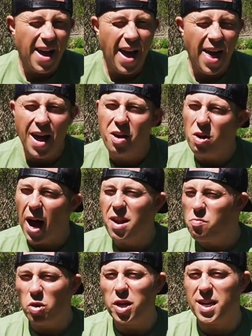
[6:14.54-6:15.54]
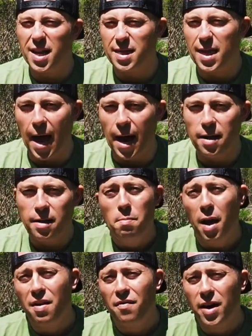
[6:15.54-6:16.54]
didn't really get that.
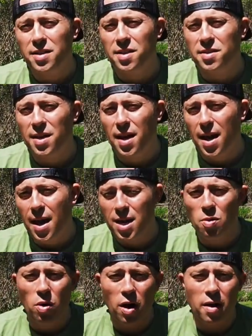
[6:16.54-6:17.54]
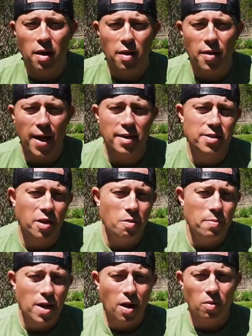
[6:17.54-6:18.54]
My advice is anyone that is going to
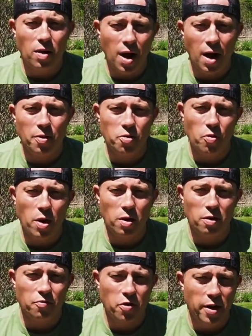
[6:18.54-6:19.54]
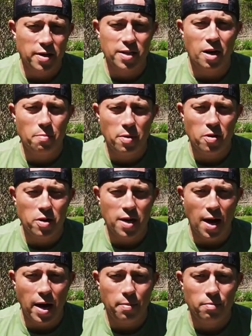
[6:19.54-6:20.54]
be out on the trail for an extended period of
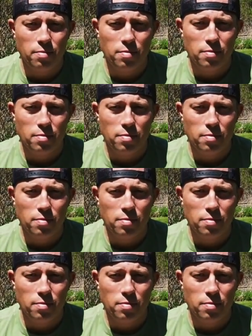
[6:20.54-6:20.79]
time,